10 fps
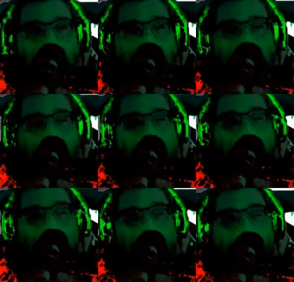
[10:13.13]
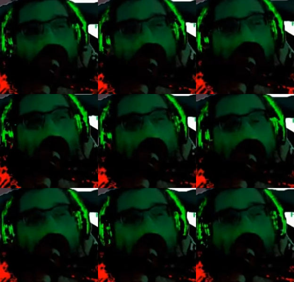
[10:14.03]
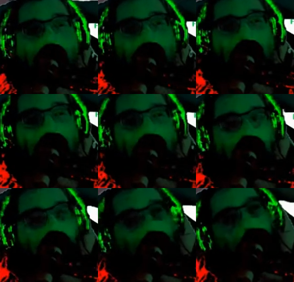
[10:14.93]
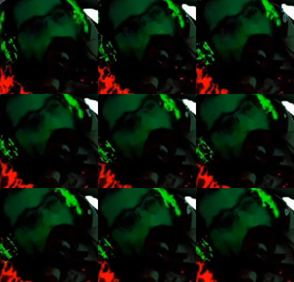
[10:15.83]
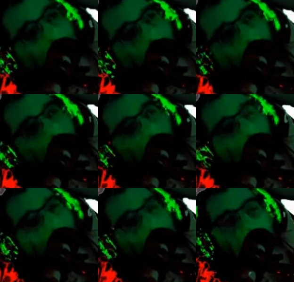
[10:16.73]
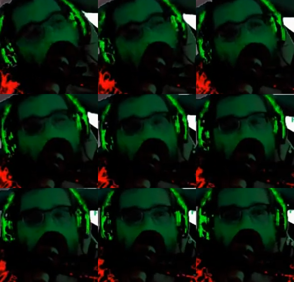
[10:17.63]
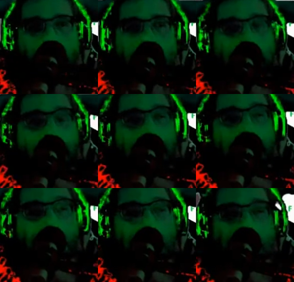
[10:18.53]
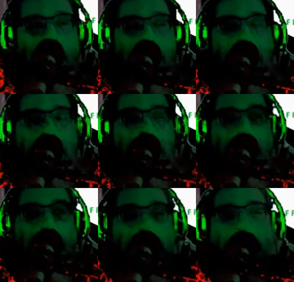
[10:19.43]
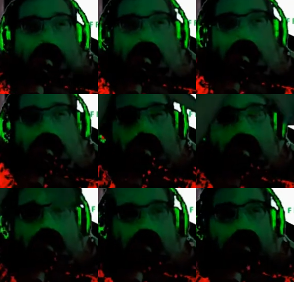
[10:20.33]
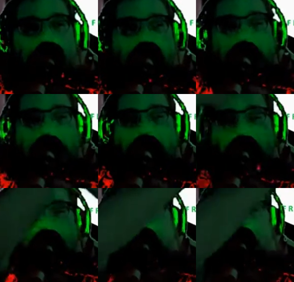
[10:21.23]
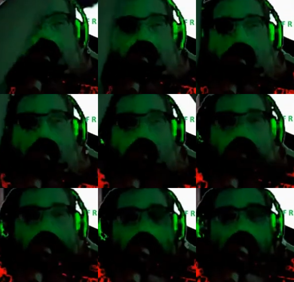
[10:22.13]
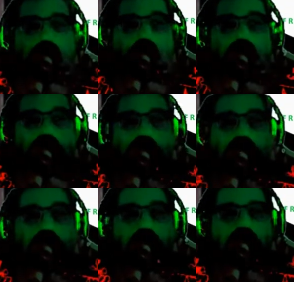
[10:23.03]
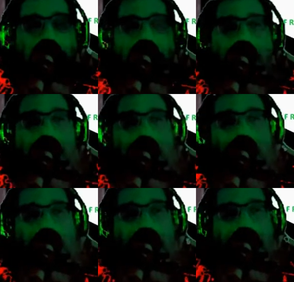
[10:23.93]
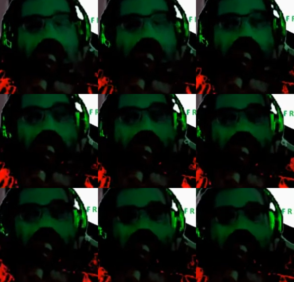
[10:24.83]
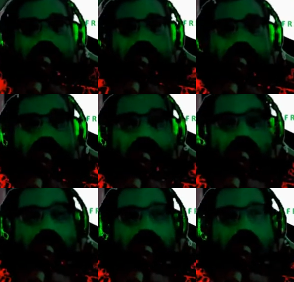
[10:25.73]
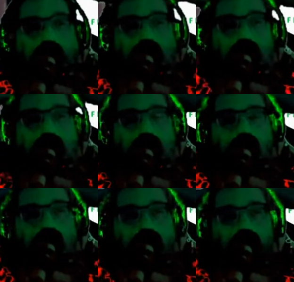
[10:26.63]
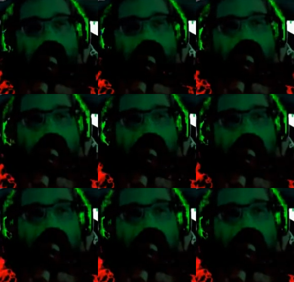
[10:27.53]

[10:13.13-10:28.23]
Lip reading: I'm a MAGA man now. Oh, and Crowder is now part. Oh, Glenn Beck gobbled up Crowder, too. So Glenn just put his little tentacle out and gobbled him up. Yeah. By the way, the Jew thing is, you know, because Ben is,